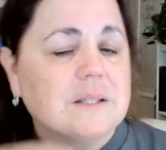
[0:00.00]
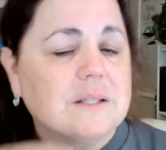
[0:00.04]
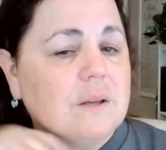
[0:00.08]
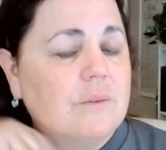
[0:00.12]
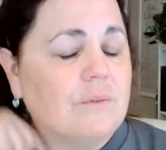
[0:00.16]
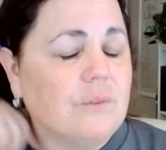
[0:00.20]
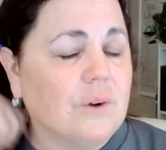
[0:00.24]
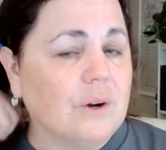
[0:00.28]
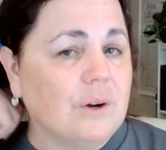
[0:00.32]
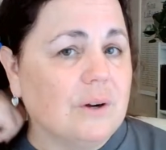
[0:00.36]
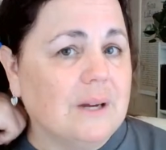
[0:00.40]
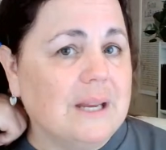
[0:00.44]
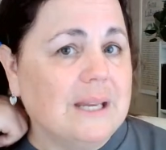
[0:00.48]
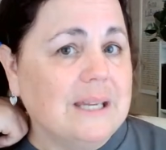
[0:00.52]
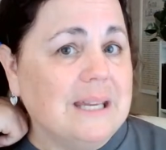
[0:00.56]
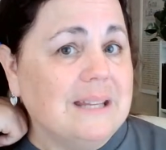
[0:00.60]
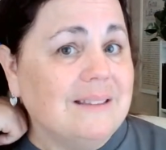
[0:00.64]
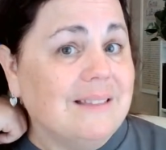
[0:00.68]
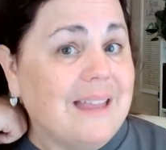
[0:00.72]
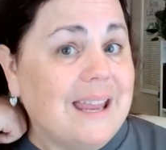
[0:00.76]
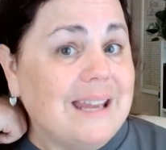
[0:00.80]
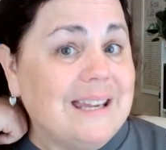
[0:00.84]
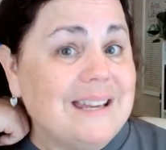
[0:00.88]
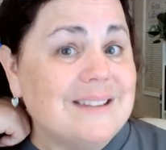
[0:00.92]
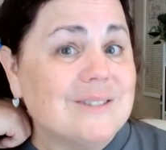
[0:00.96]
So for any
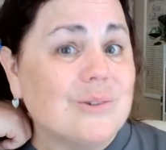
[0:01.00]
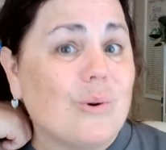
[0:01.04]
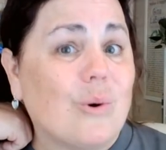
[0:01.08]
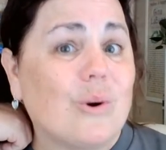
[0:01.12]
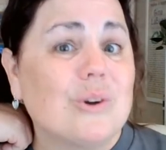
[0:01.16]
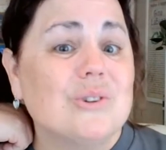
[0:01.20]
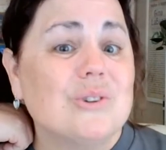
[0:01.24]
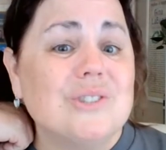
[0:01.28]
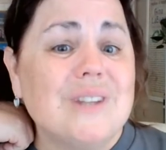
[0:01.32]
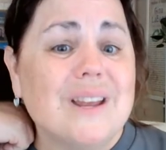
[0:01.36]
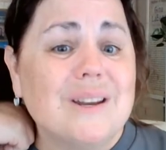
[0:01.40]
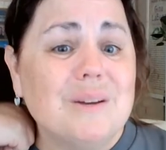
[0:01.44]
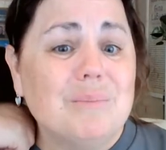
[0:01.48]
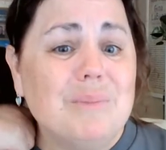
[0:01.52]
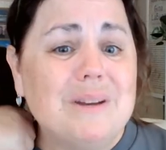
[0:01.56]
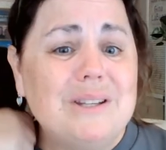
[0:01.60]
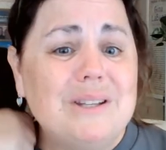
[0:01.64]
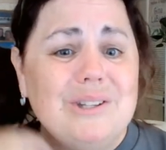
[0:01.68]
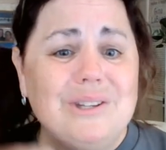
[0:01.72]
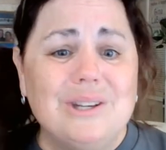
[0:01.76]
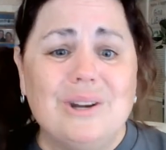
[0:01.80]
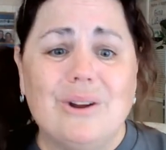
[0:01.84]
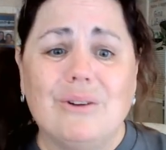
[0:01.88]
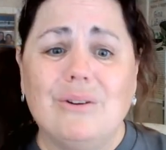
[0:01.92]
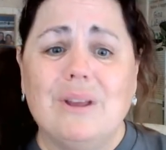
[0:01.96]
ladies or gentlemen,
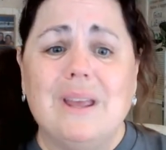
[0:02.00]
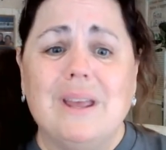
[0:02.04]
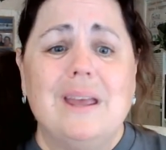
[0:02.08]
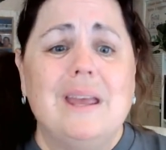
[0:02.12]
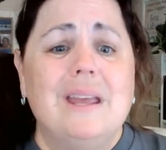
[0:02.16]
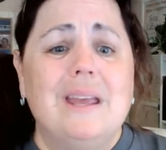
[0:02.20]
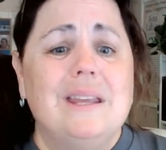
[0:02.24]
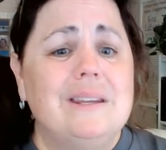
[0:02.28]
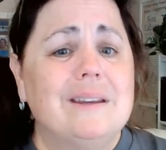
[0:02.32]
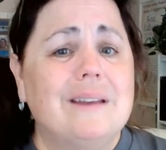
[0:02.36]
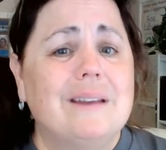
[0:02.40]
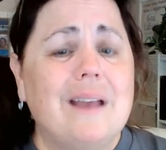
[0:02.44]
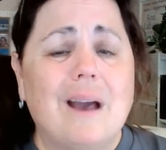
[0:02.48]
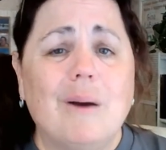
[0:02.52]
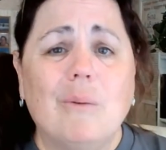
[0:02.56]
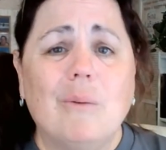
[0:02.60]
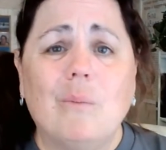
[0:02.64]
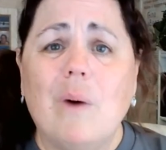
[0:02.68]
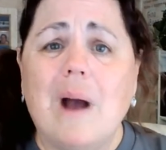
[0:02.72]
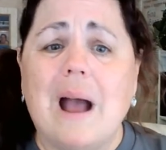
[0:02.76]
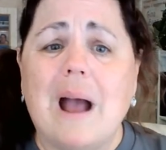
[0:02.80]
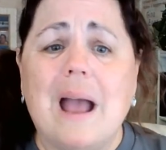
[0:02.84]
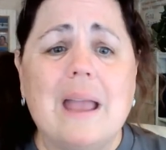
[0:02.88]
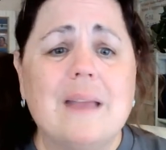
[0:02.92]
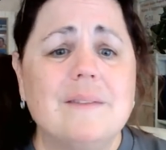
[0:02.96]
you know, you got
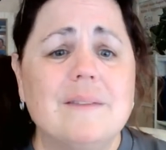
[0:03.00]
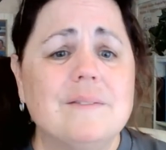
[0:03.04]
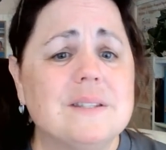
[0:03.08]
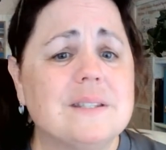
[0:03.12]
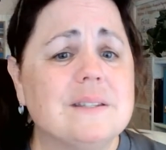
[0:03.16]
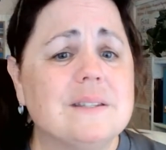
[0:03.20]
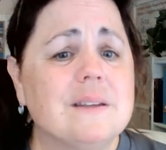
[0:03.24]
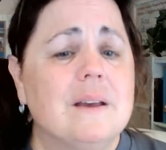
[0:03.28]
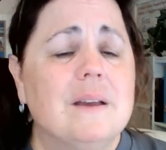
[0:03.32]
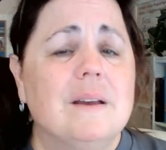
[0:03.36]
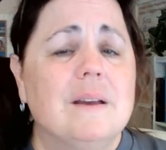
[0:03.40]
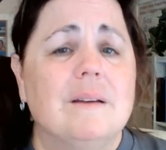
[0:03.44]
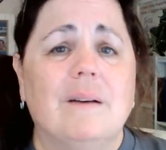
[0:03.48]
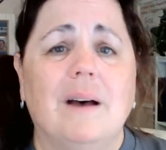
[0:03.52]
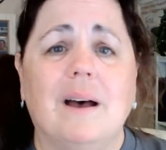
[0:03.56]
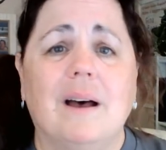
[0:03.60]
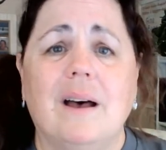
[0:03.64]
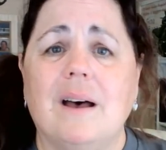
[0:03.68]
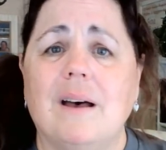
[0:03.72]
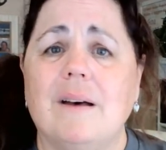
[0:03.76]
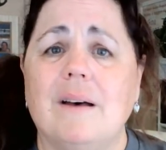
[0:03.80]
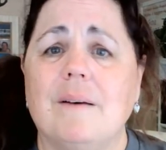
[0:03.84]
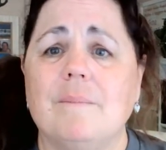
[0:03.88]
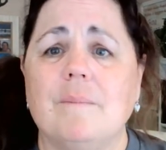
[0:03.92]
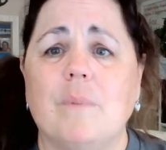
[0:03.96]
wives
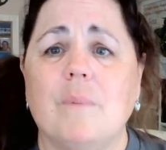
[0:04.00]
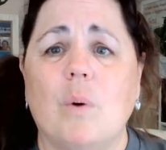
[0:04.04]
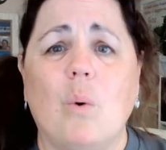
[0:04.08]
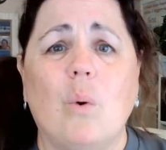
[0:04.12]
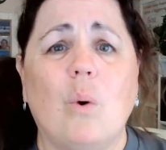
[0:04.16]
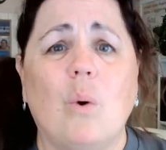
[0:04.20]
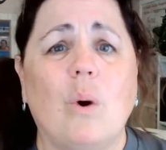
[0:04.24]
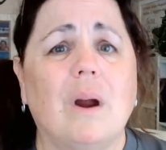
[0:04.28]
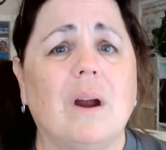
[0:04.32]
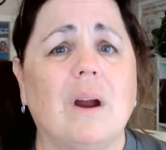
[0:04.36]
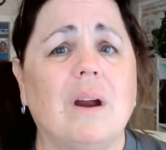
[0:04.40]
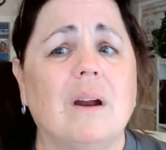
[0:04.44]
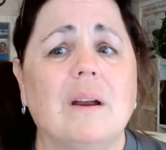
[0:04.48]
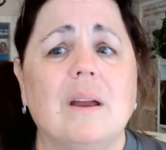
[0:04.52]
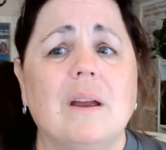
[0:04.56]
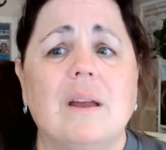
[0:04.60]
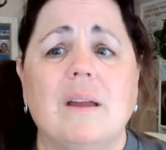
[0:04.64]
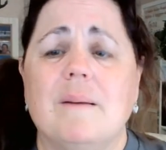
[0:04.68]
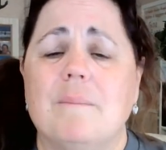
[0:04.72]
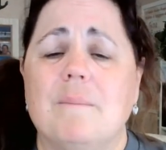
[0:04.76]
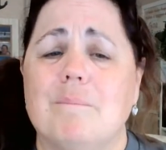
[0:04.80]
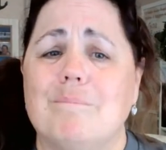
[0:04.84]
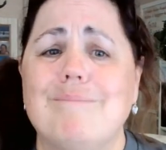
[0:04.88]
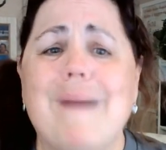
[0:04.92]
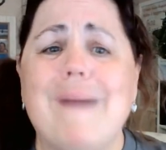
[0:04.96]
or
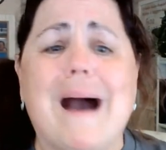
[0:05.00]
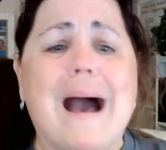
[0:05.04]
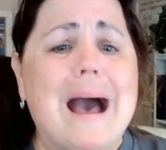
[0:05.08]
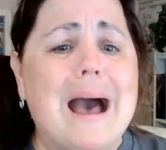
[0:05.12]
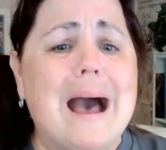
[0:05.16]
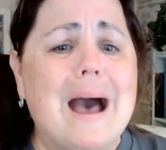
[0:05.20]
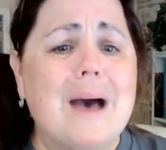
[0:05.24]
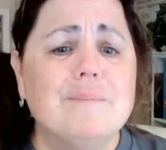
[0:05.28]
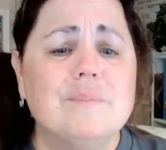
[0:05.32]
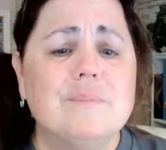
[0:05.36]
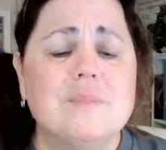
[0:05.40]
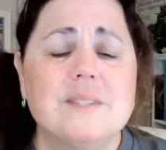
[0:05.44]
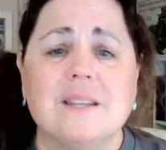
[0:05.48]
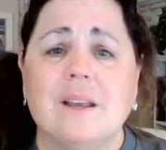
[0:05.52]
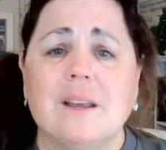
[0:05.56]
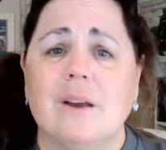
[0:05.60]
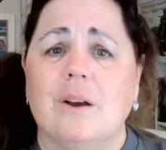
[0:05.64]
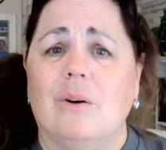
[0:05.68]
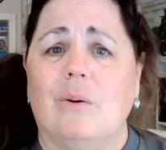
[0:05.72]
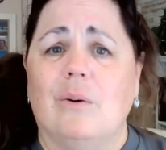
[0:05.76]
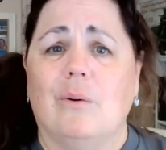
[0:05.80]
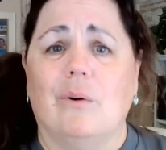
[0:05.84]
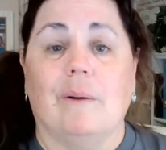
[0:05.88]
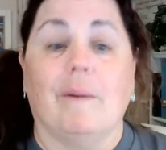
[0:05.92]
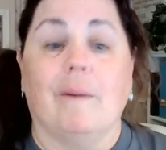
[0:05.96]
moms,
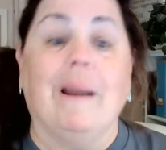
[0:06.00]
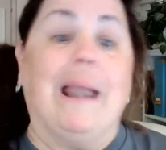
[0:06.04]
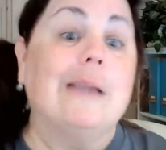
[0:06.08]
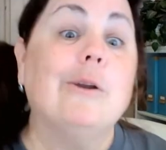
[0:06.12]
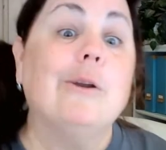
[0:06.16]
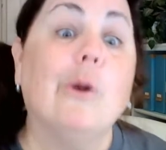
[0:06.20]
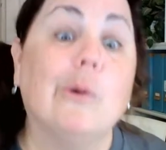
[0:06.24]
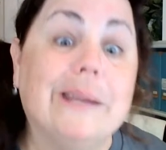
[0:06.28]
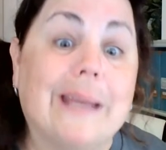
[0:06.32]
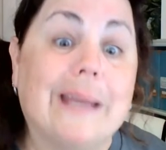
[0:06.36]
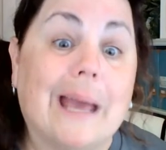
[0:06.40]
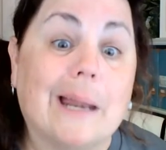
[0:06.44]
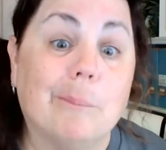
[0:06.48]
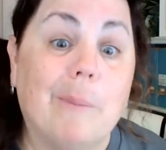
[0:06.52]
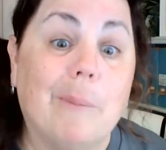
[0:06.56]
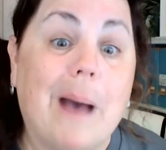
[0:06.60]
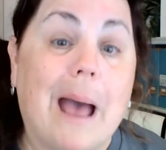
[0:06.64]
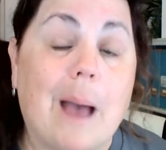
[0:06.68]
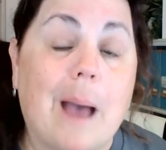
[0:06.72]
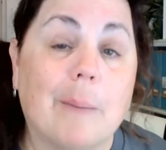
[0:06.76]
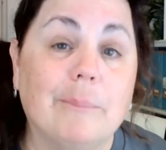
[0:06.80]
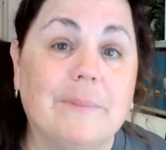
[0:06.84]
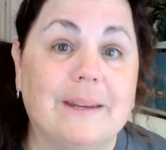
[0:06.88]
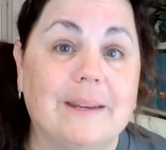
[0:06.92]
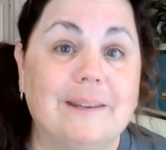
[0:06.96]
or and I know you got a
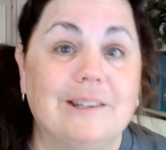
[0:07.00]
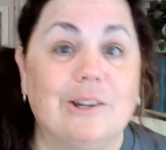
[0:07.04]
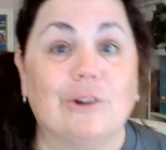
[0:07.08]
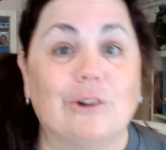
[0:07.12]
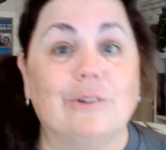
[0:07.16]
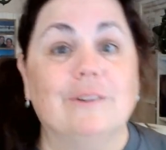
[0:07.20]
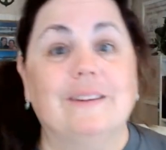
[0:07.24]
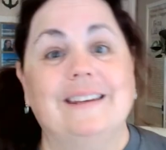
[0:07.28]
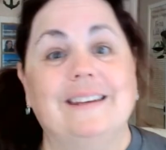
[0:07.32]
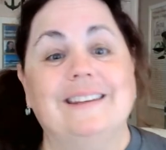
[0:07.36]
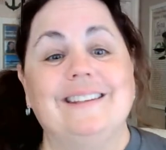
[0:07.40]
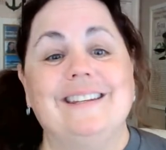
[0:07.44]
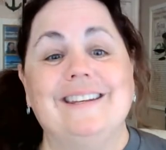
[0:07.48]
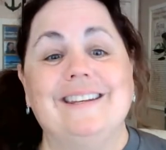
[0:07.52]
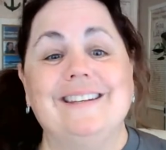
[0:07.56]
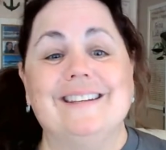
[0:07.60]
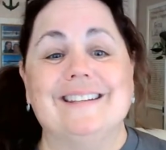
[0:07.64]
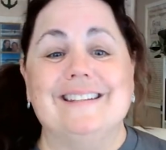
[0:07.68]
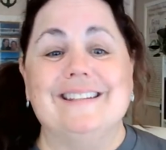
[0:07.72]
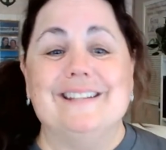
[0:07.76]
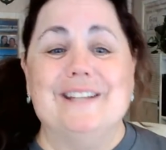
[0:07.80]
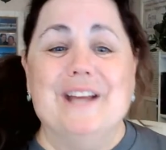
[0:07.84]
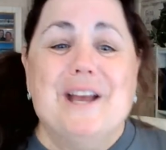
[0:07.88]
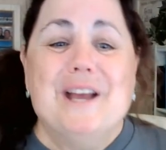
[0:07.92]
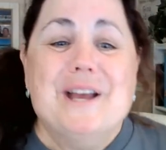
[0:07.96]
mom, you know, you
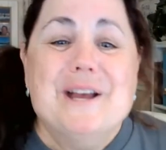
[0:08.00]
didn't